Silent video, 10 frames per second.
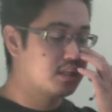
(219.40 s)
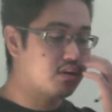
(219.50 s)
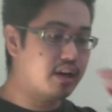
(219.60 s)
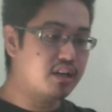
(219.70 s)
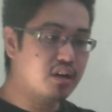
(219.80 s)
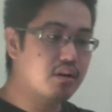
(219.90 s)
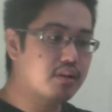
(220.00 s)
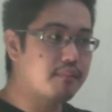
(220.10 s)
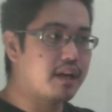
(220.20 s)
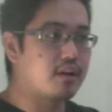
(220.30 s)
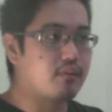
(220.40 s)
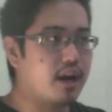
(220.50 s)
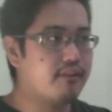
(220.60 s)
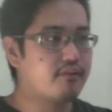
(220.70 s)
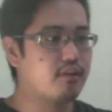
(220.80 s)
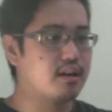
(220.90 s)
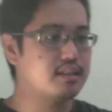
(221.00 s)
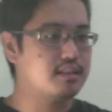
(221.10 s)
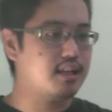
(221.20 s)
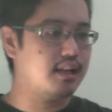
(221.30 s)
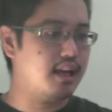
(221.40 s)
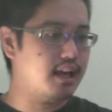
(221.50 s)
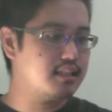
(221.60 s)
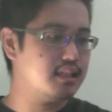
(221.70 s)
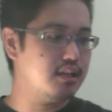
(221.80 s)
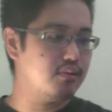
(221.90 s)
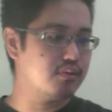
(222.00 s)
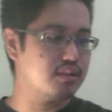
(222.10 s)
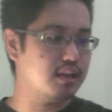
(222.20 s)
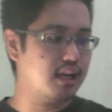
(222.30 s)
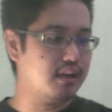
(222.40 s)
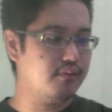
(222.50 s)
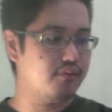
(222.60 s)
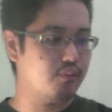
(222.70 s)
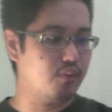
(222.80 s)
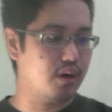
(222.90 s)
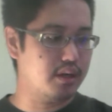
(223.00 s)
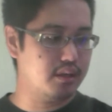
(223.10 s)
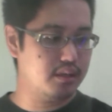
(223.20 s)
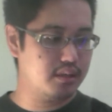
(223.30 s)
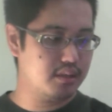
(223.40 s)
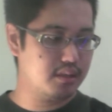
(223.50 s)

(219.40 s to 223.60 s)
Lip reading: So I know that my graph crosses at x equals negative 1